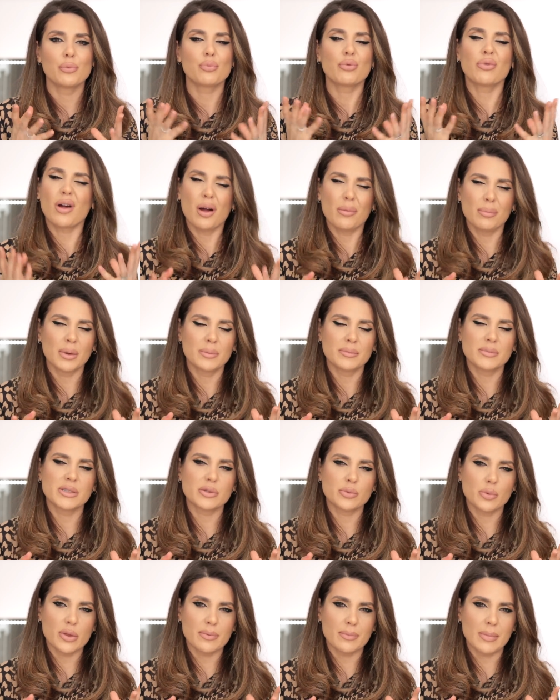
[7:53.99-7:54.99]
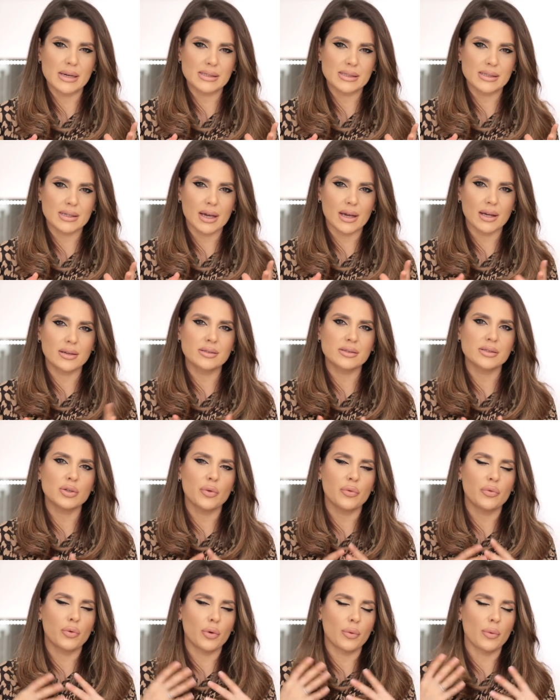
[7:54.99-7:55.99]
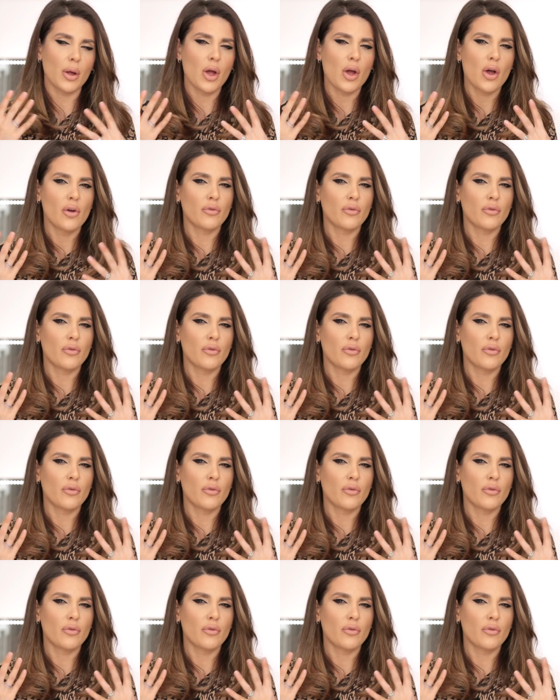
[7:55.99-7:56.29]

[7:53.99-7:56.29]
problems with my skin, so for,